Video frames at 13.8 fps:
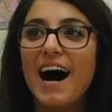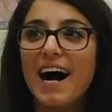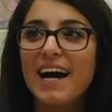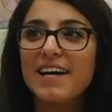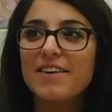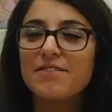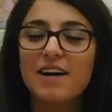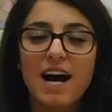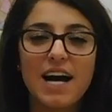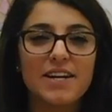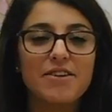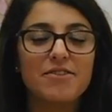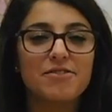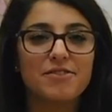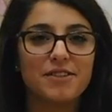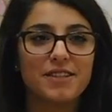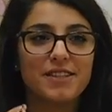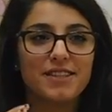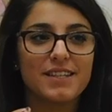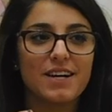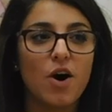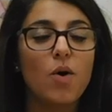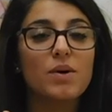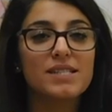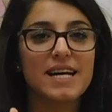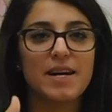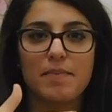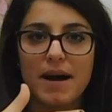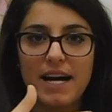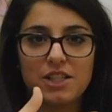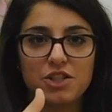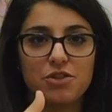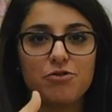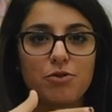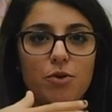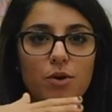I have kind of always had a passion